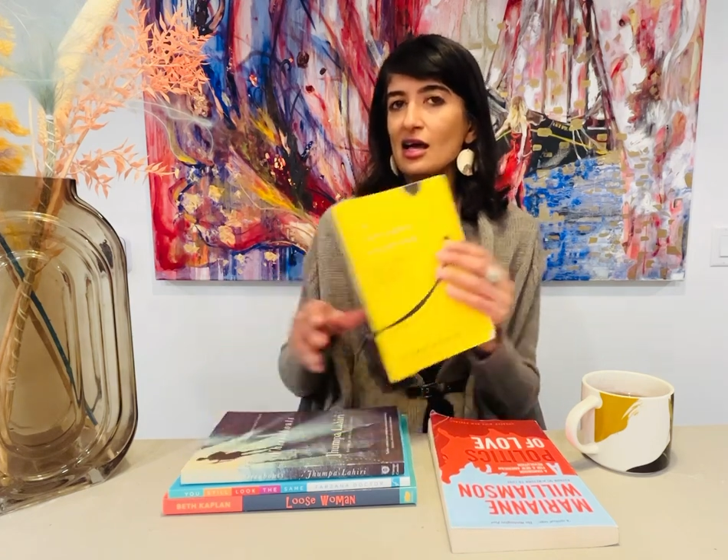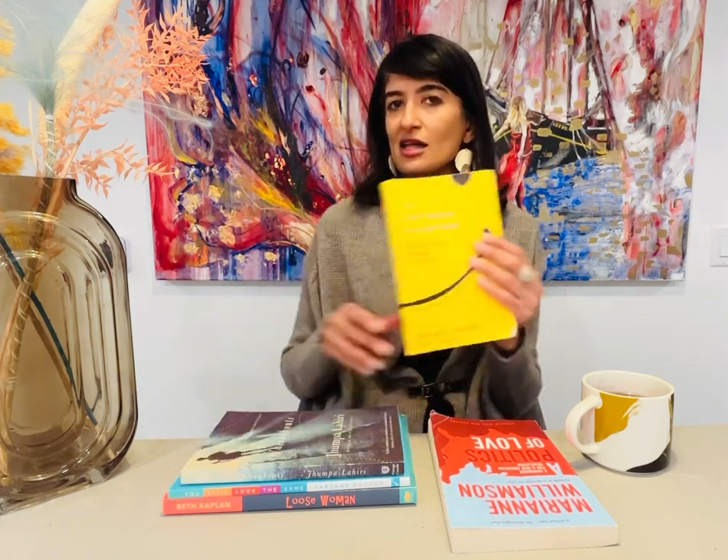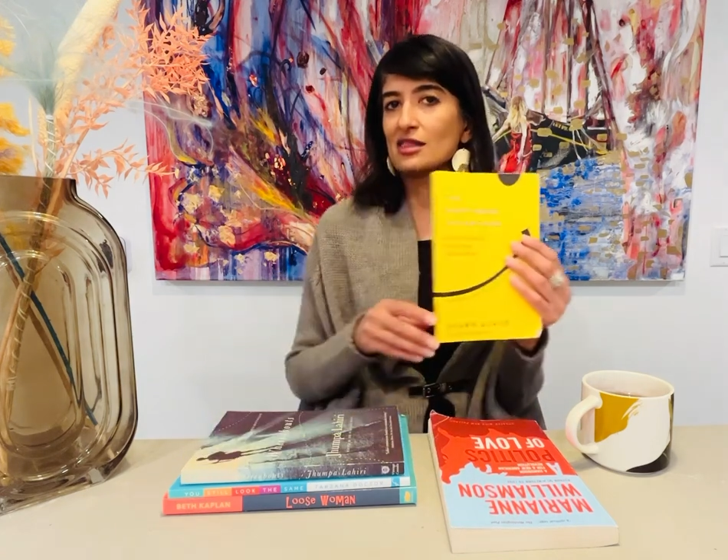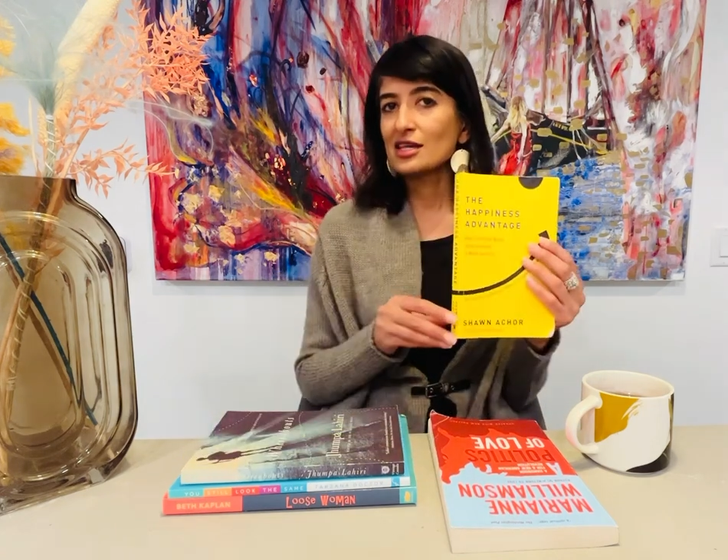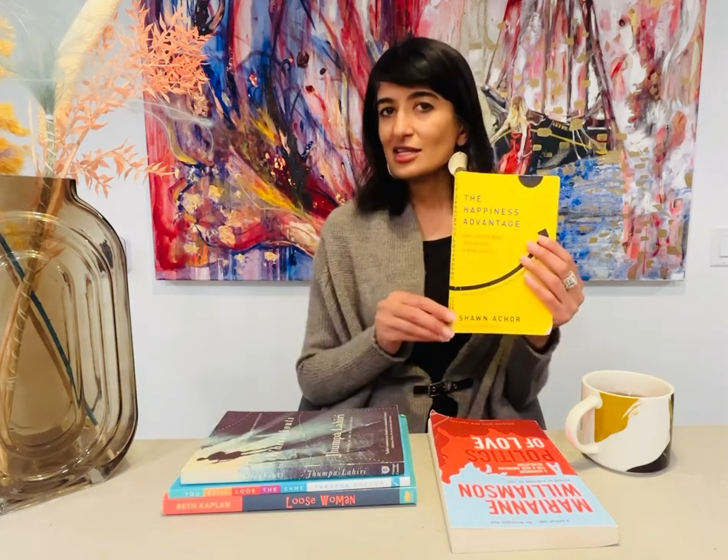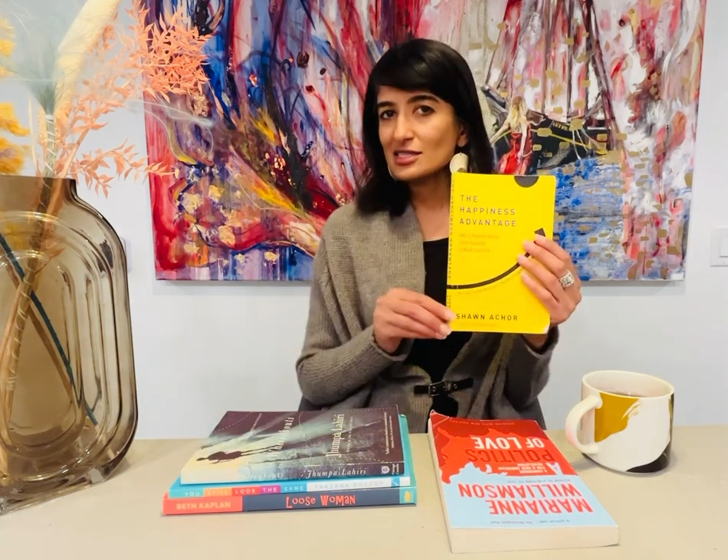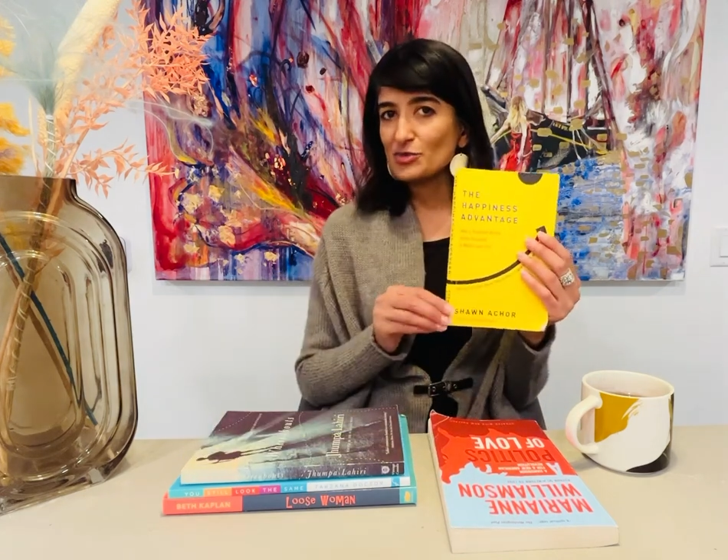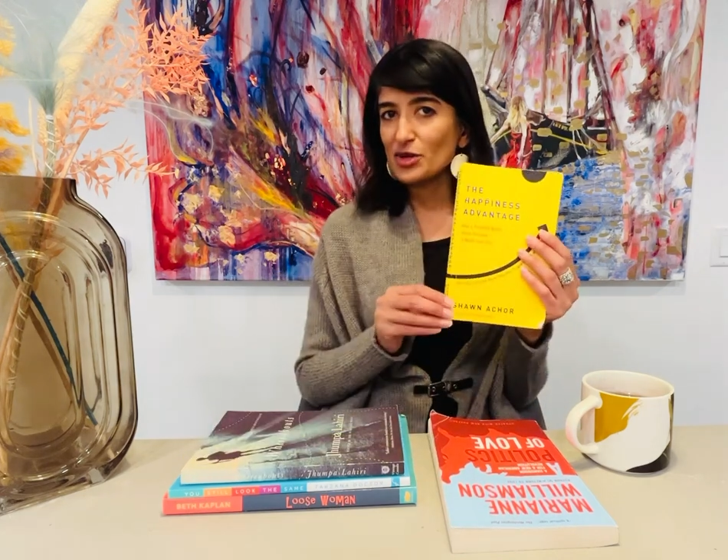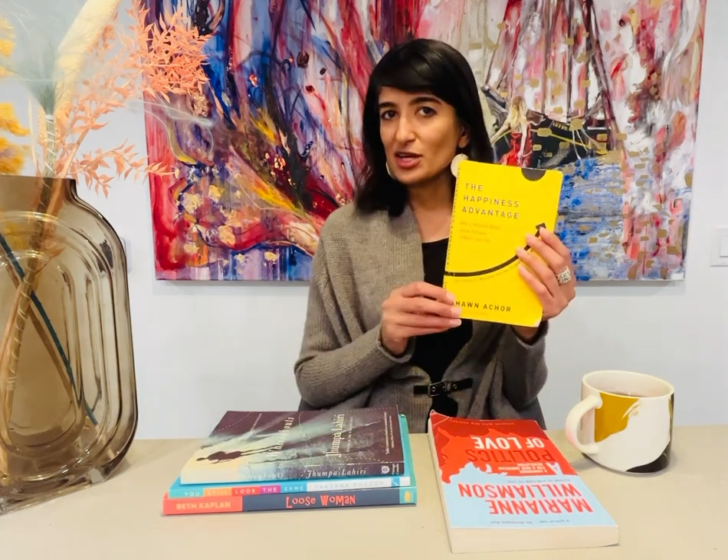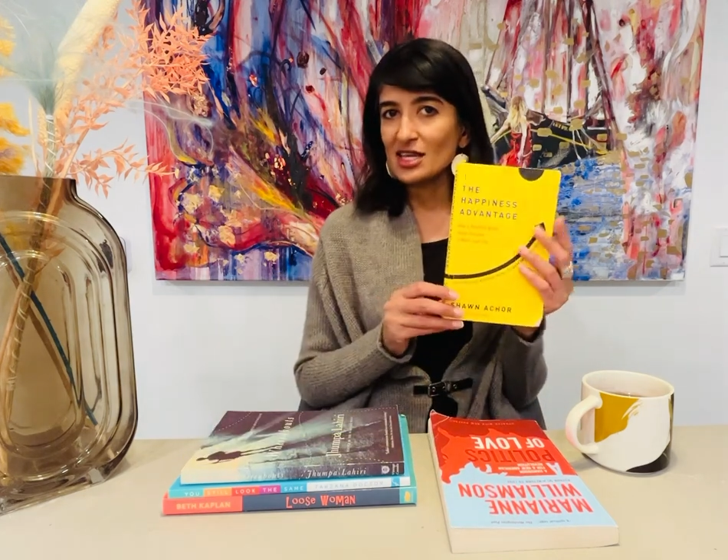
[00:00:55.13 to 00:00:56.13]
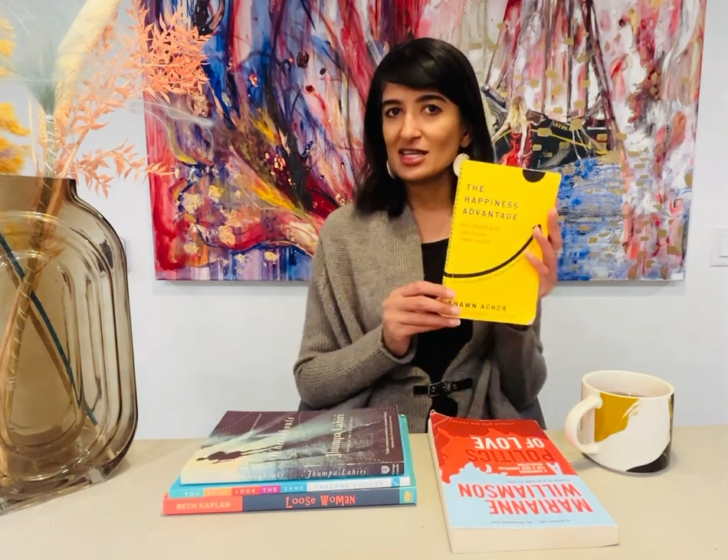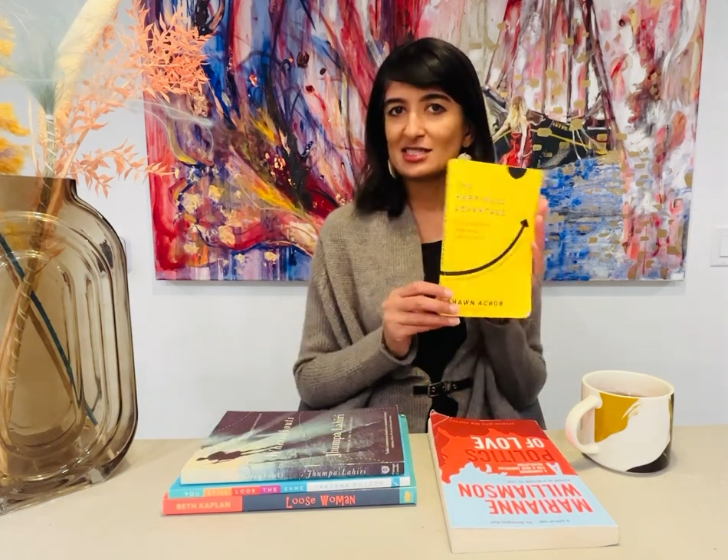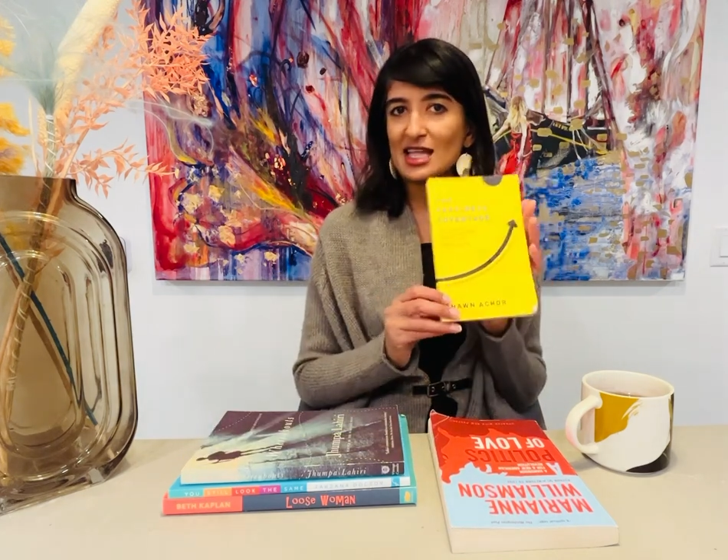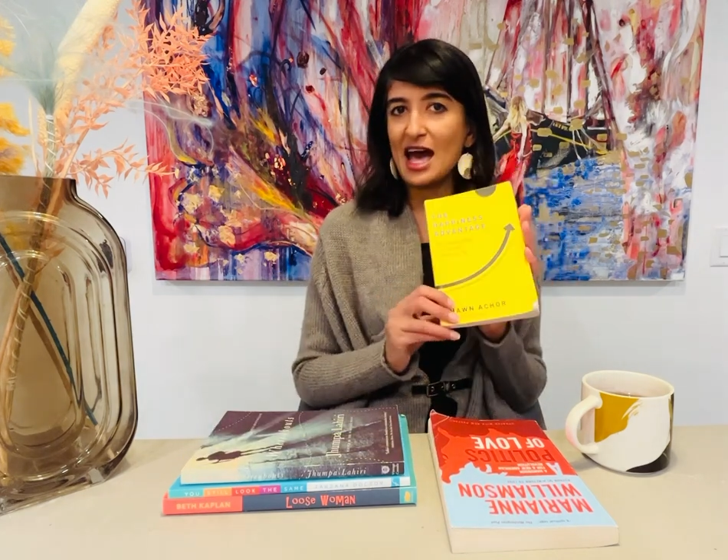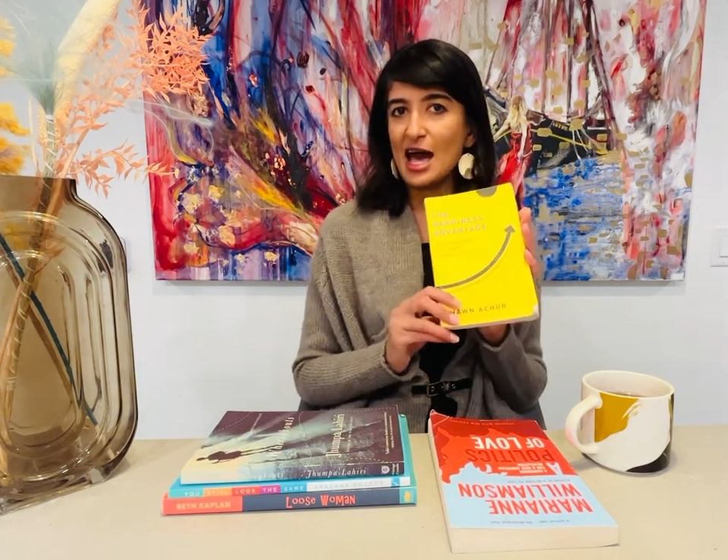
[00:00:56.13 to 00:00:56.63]
The next book is
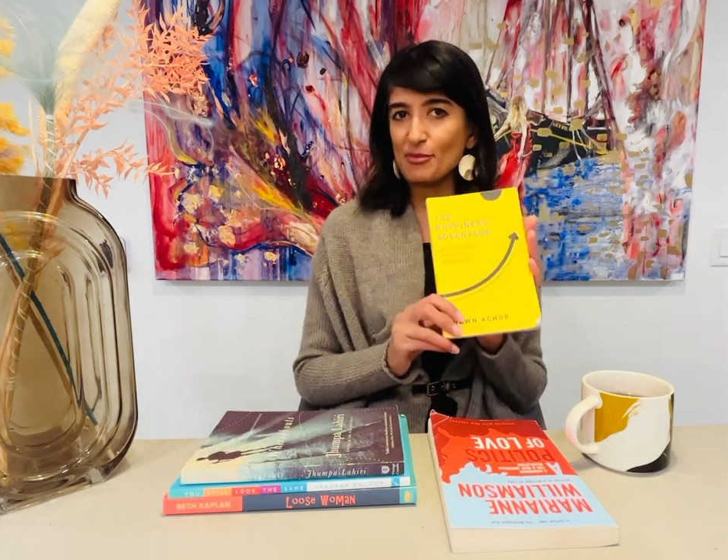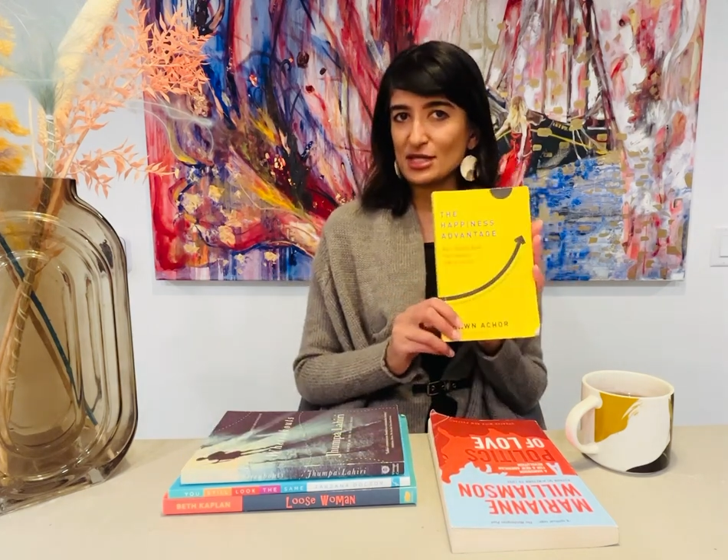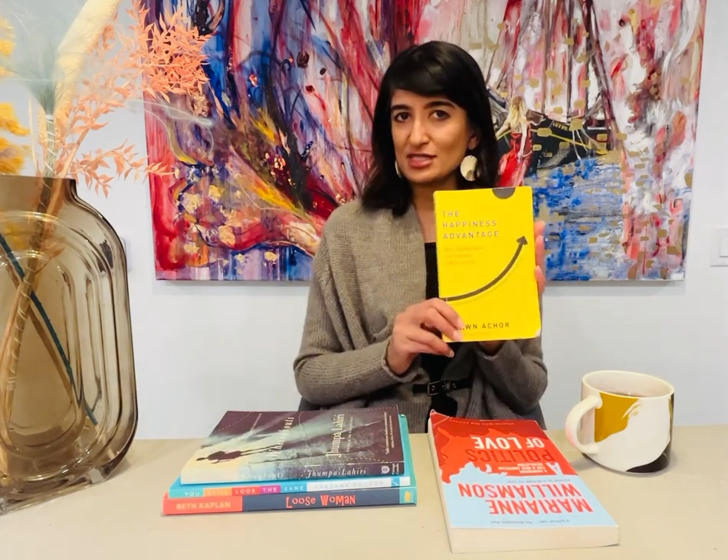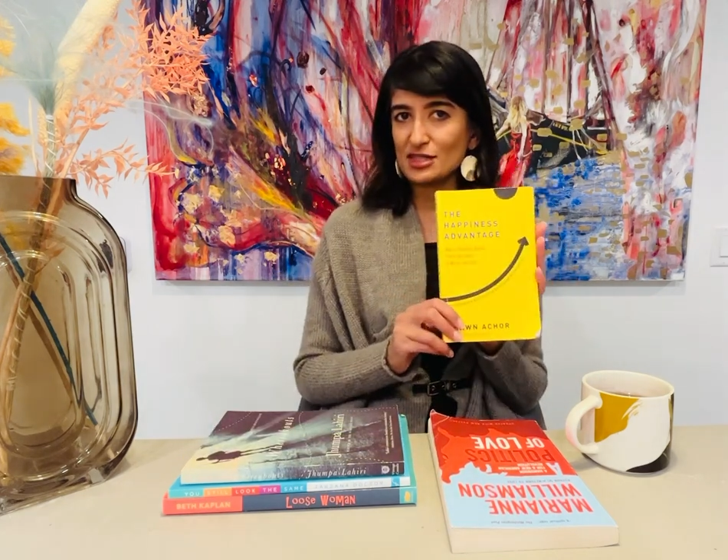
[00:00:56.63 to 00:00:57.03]
The Happiness